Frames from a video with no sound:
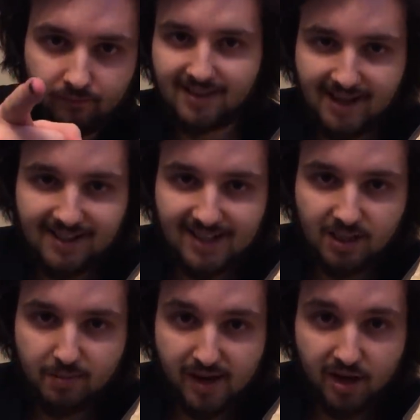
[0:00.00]

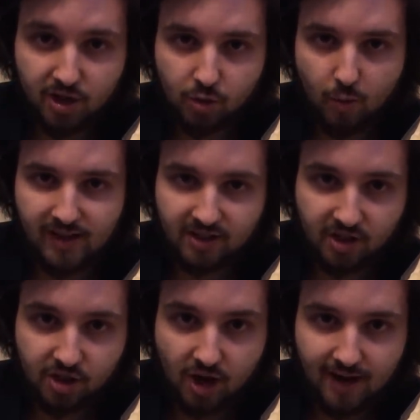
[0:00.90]
Zesty Spears,
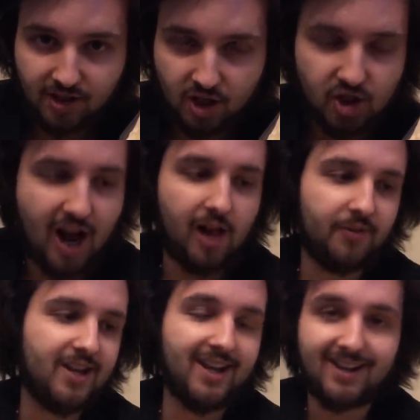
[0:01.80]
Western sausage,
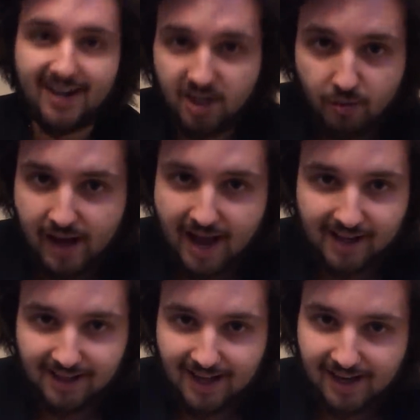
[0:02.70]
I'll take it any way
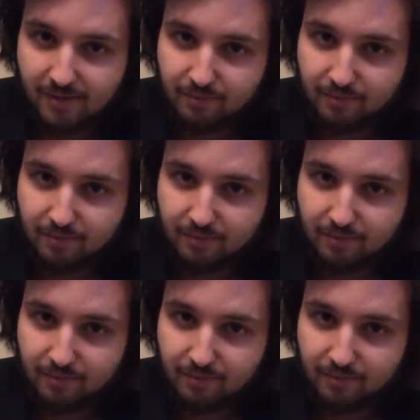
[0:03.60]
I can get